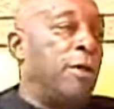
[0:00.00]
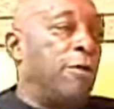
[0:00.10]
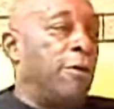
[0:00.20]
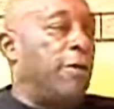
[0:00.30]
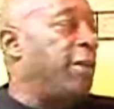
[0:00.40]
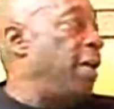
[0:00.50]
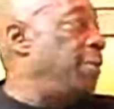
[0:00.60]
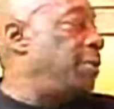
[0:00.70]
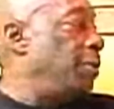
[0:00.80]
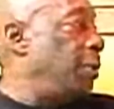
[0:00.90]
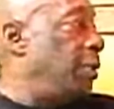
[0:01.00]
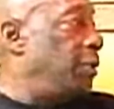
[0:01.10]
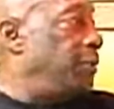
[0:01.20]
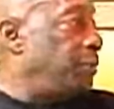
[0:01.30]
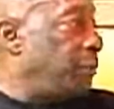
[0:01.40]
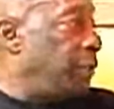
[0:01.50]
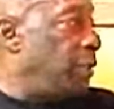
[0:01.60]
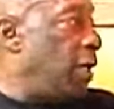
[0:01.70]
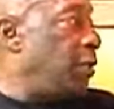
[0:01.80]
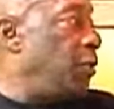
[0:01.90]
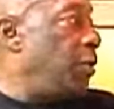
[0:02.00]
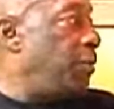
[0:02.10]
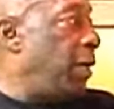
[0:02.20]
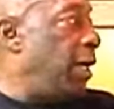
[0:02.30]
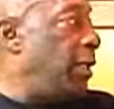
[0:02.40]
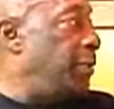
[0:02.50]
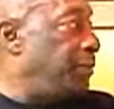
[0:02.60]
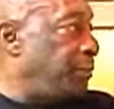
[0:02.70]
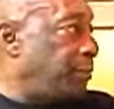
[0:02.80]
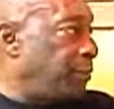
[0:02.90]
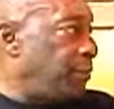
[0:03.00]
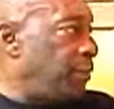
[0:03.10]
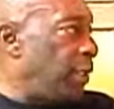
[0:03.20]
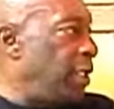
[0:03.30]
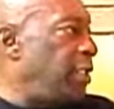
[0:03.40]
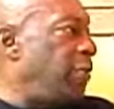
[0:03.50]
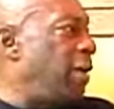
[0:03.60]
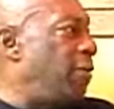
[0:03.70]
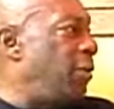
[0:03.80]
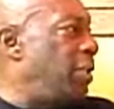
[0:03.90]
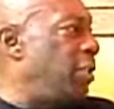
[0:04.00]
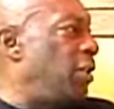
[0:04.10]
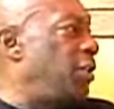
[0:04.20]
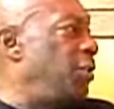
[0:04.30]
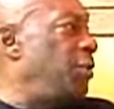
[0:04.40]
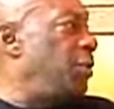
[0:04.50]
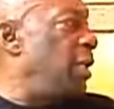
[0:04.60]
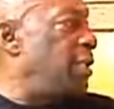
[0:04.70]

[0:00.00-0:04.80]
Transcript: Ralph came in the studio, started doing the pan. He said, Ralph, what did y'all tune to?